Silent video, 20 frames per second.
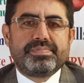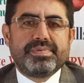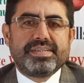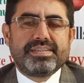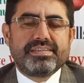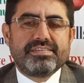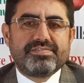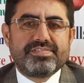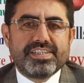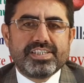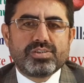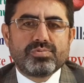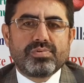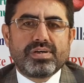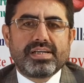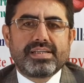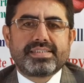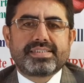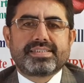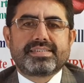
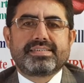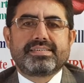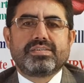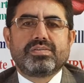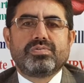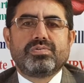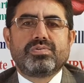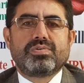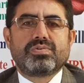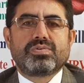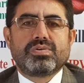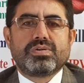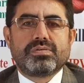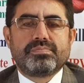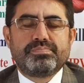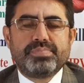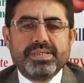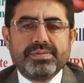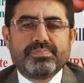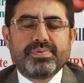individuals or
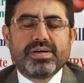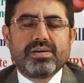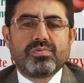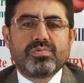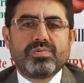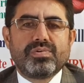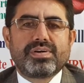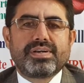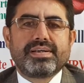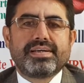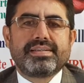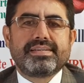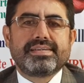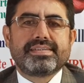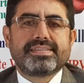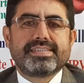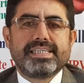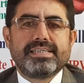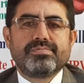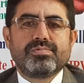people who are in
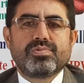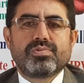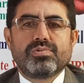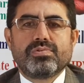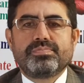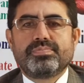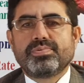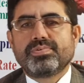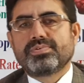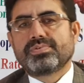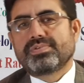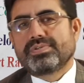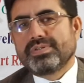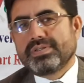the same group or